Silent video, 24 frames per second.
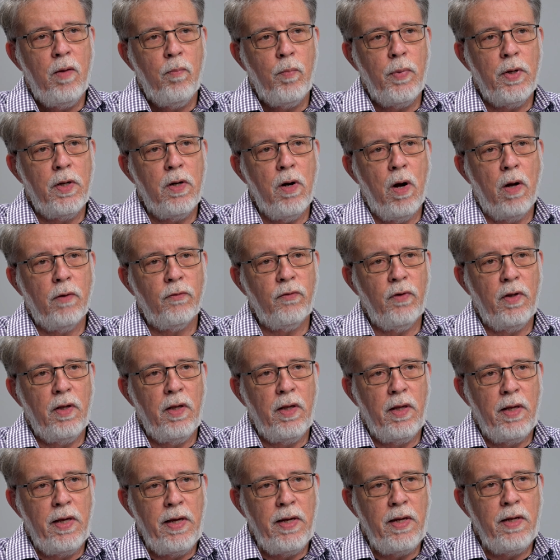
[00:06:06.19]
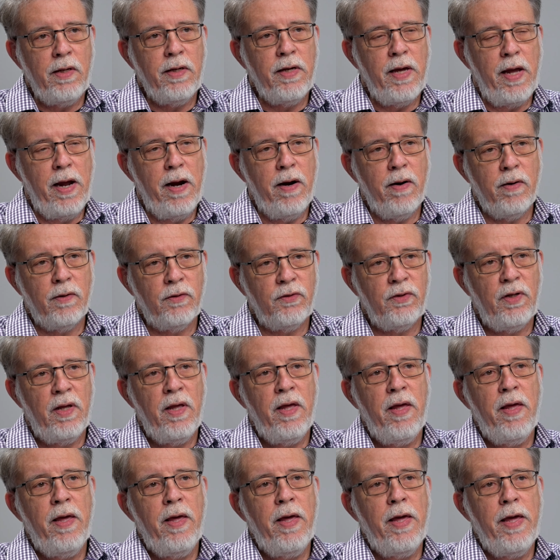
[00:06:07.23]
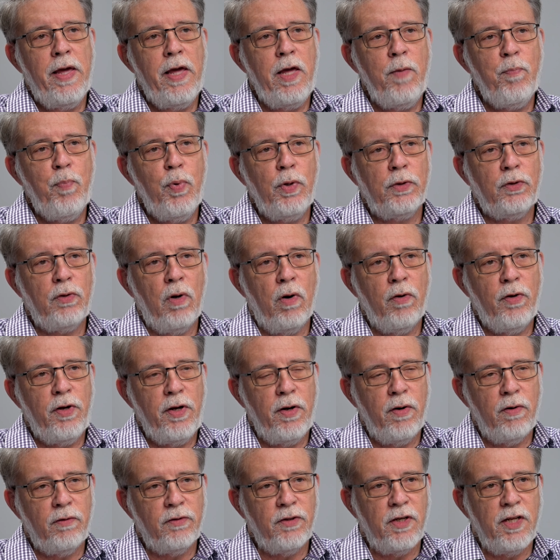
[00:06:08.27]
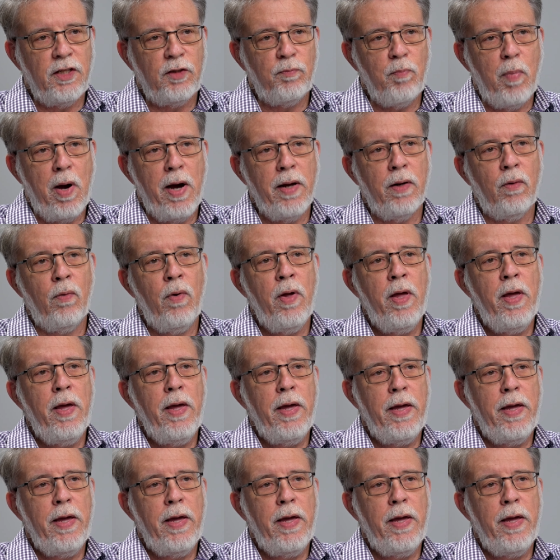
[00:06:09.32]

because he cares he puts our tears in his bottle.